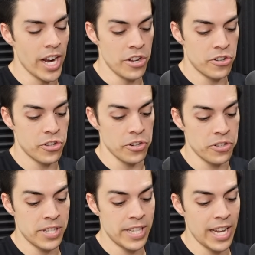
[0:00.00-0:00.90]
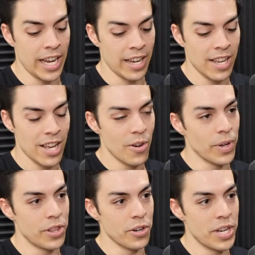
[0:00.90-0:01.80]
And so you're sitting
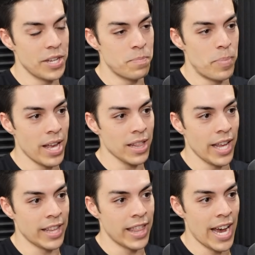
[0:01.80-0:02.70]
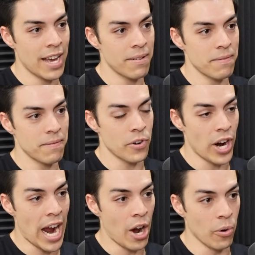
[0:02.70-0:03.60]
with your knees bent like that
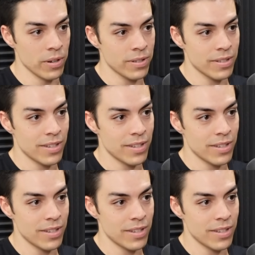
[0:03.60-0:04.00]
for hours,